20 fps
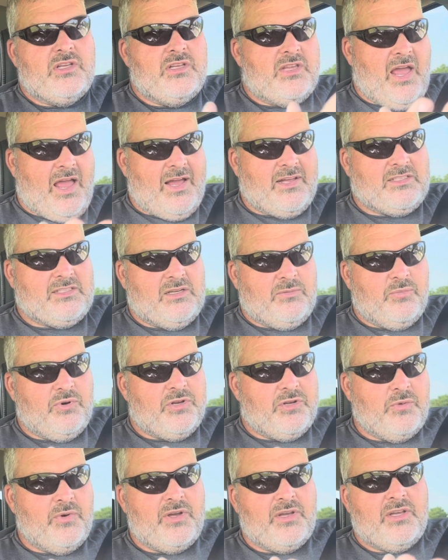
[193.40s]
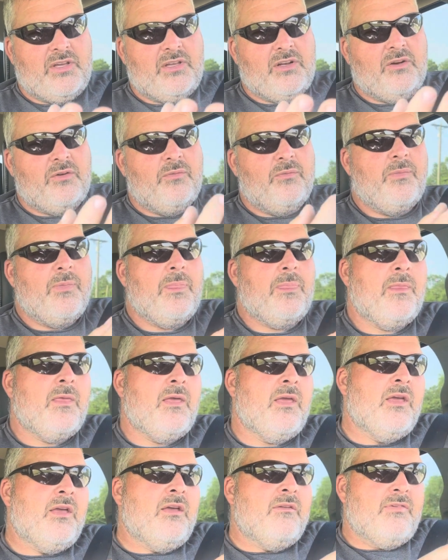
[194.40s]
adds up pretty quick.
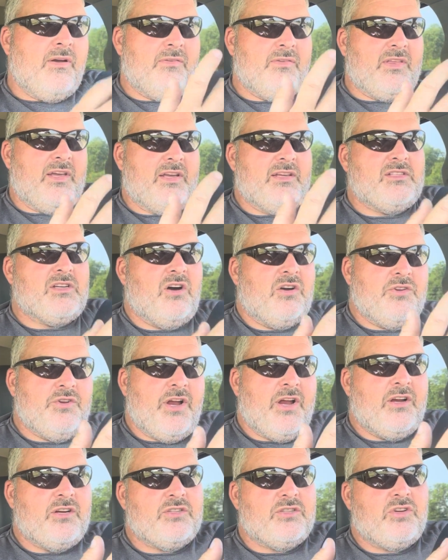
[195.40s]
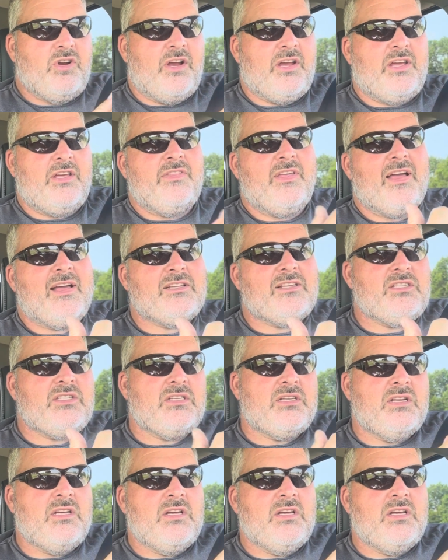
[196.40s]
If everything's on, your air is cranking. That's